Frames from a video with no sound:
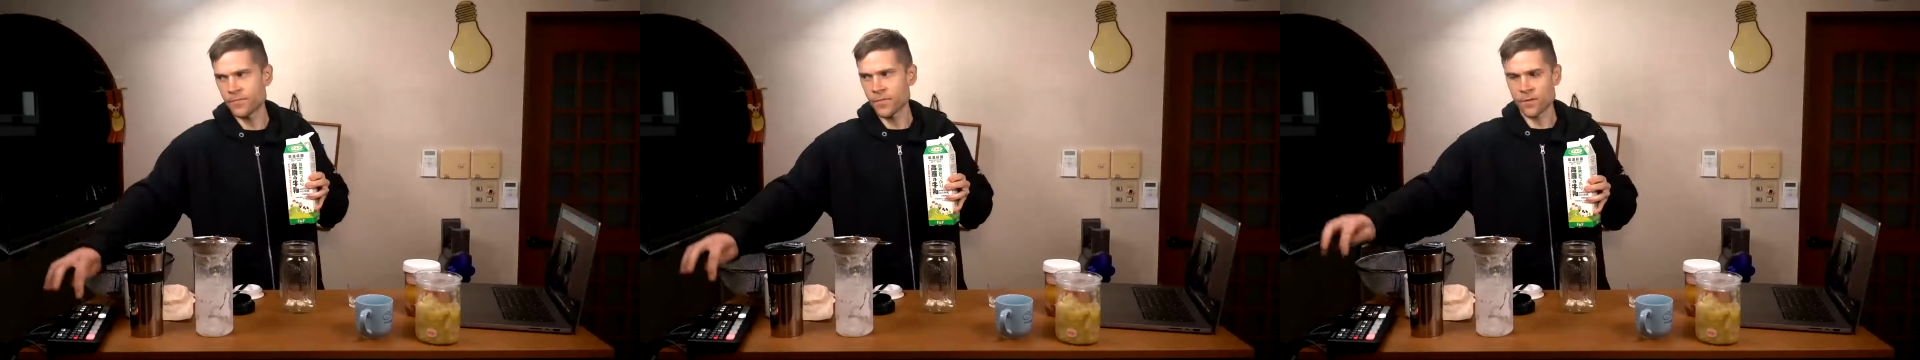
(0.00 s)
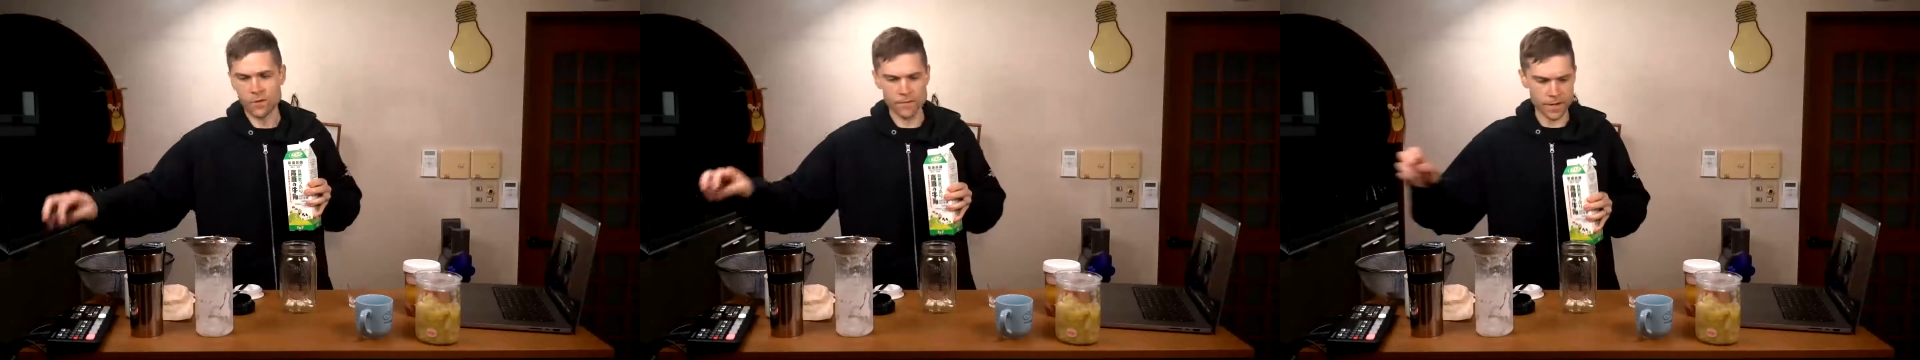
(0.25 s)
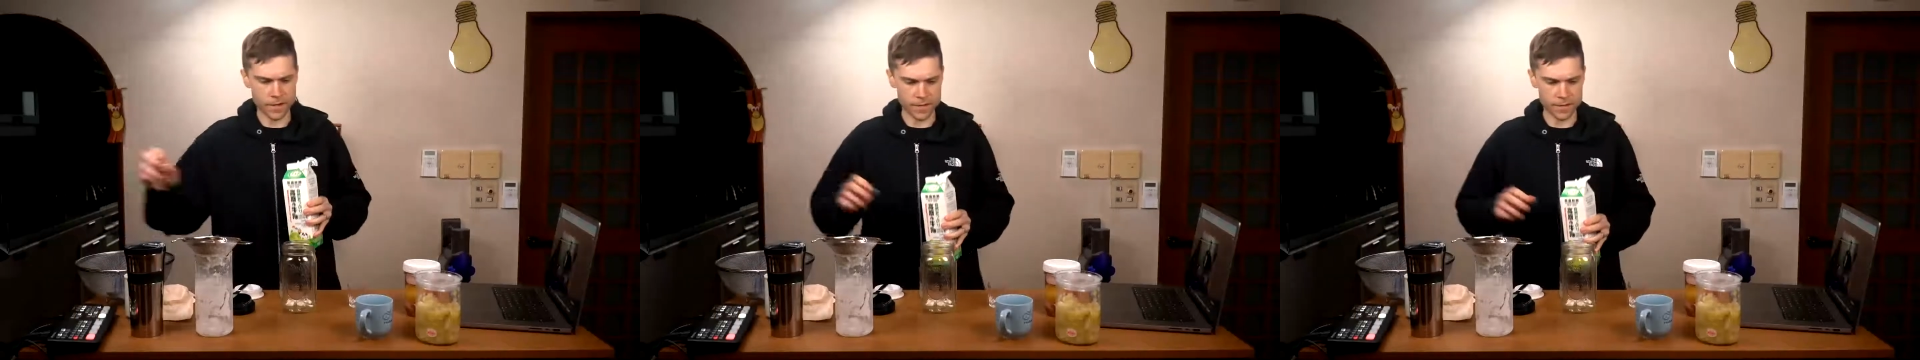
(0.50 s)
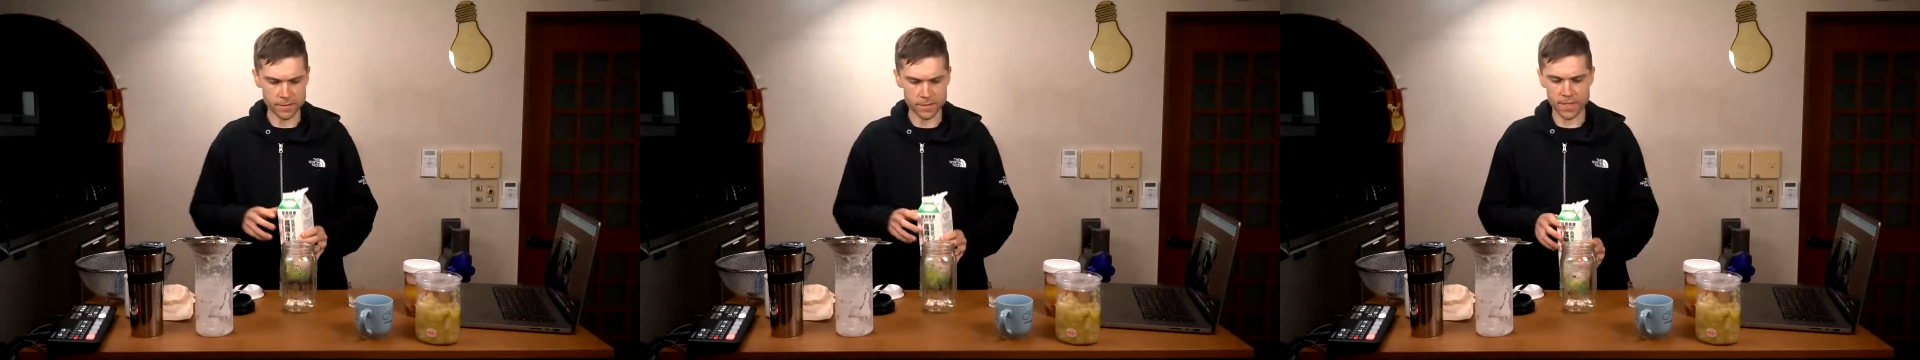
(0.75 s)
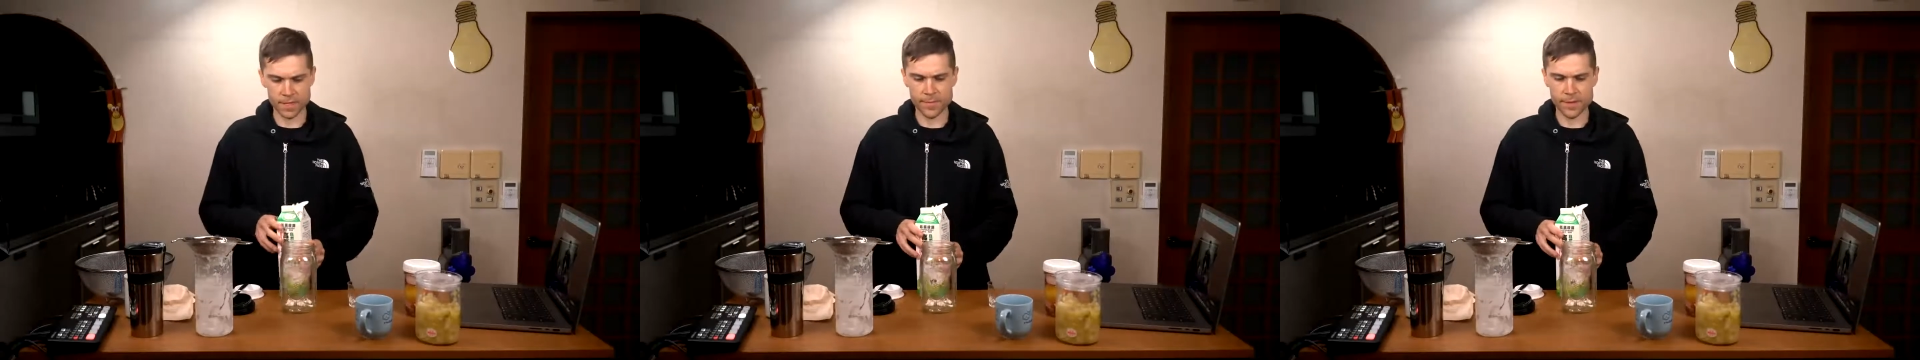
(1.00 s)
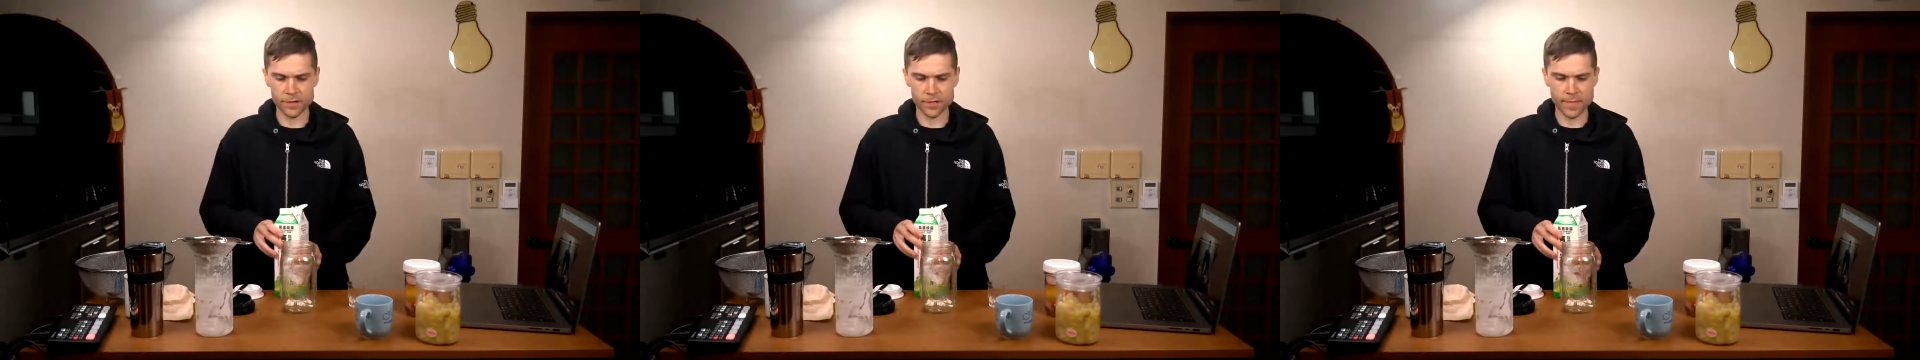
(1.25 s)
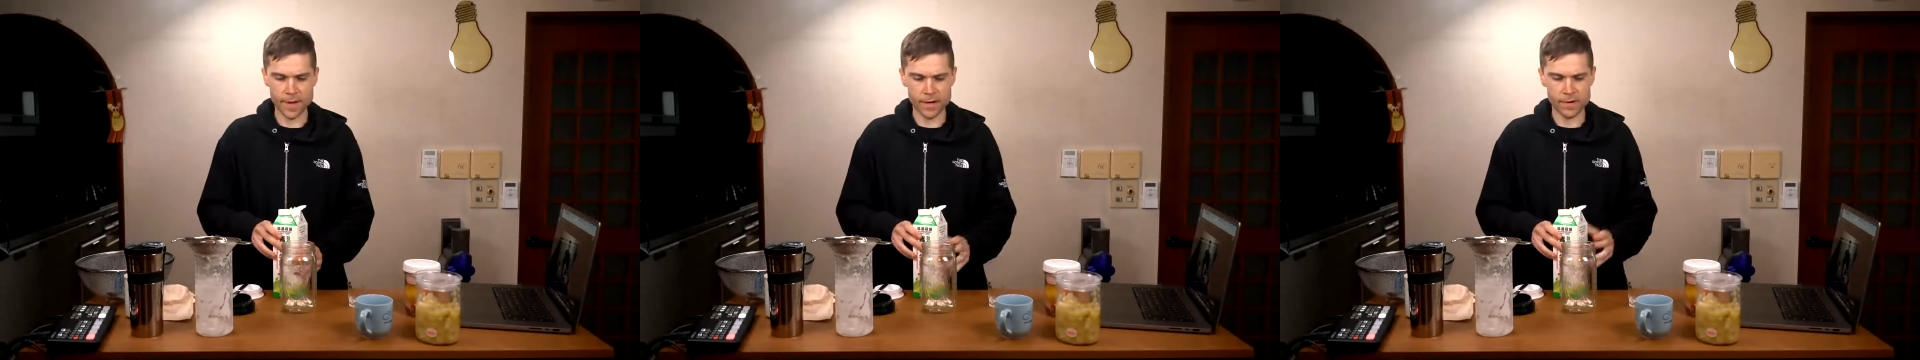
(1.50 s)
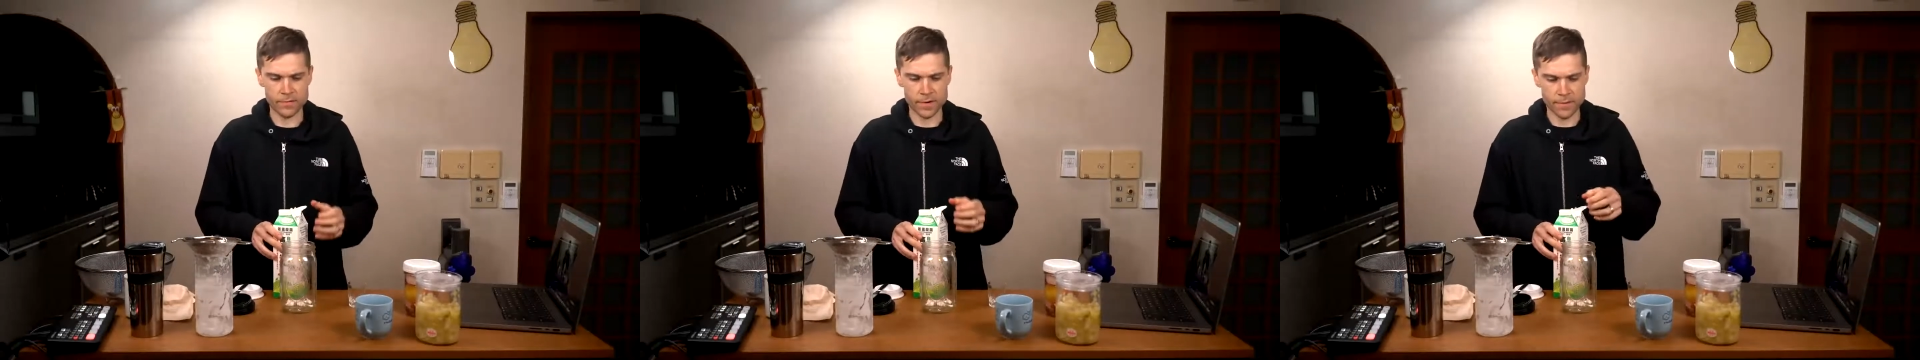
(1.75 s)
Hopefully it doesn't spitter
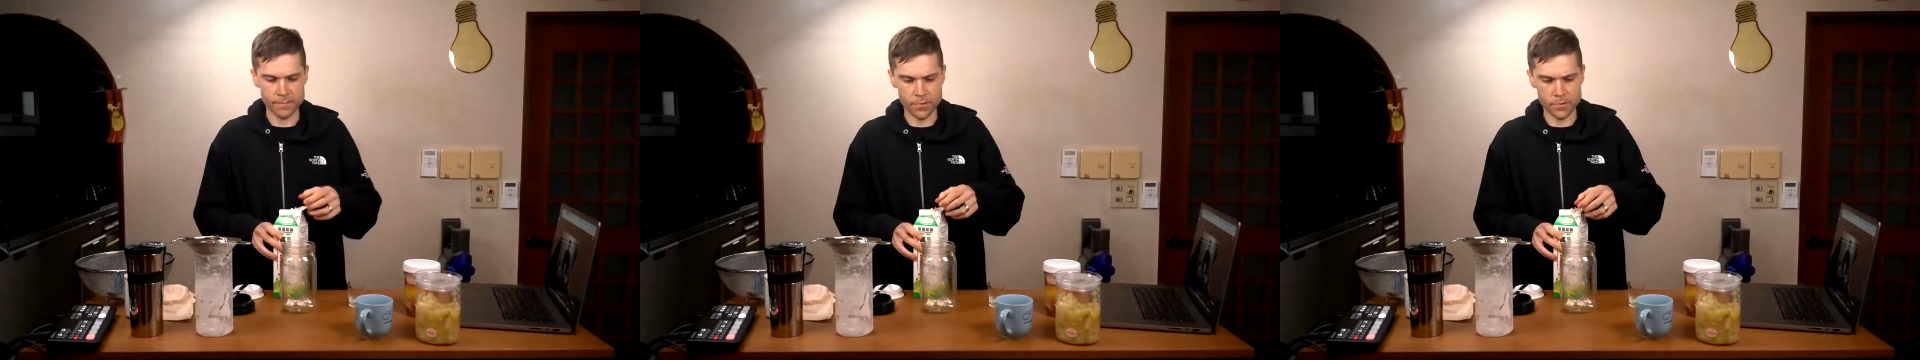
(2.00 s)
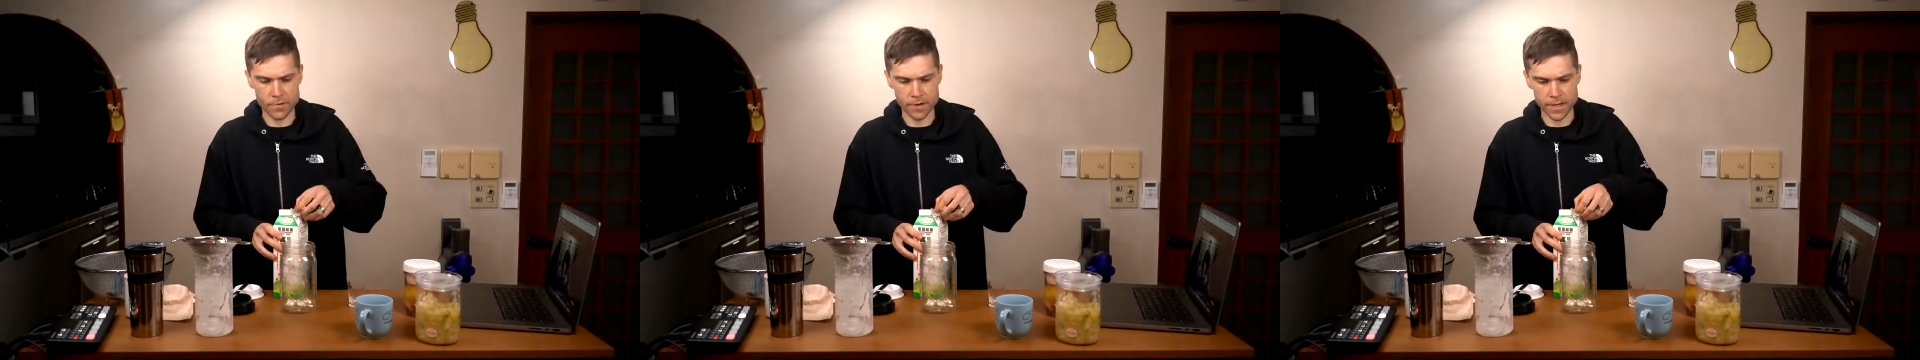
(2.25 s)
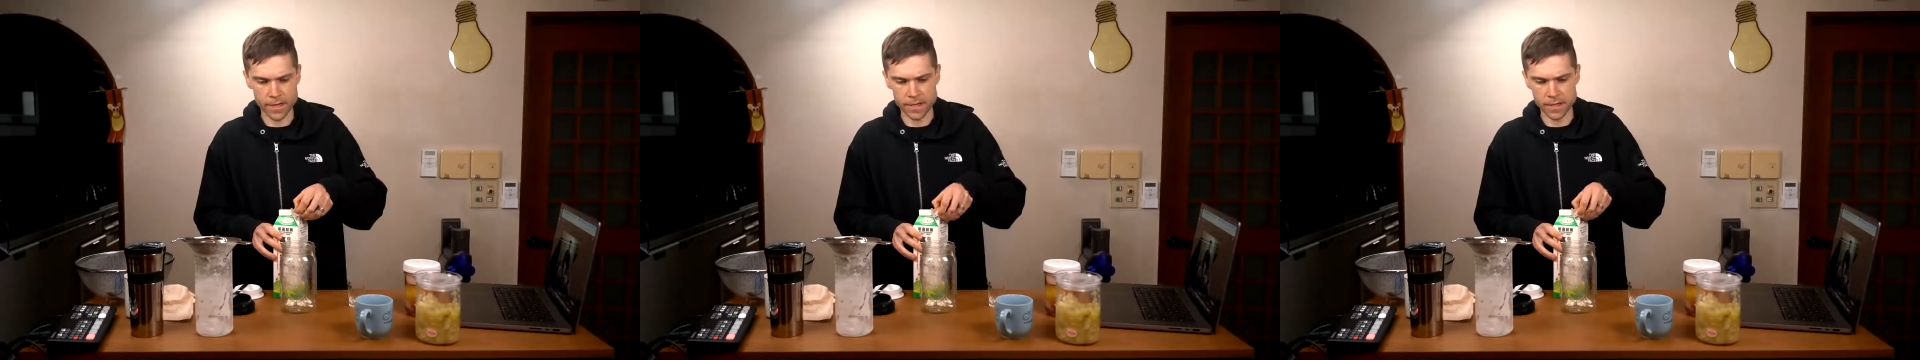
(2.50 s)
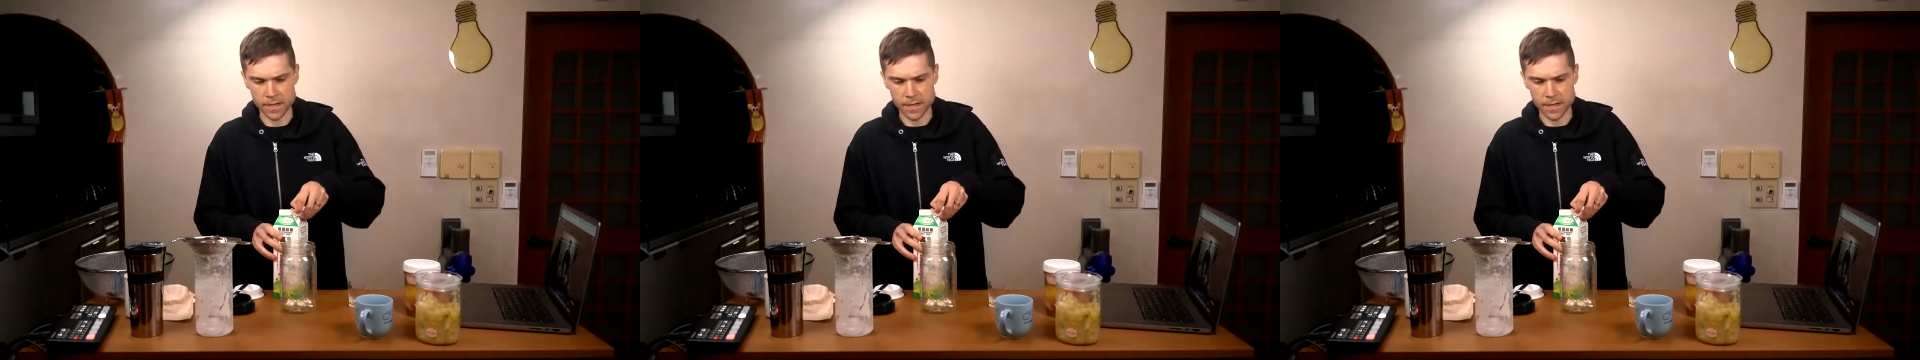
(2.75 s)
spatter when I'm pouring this.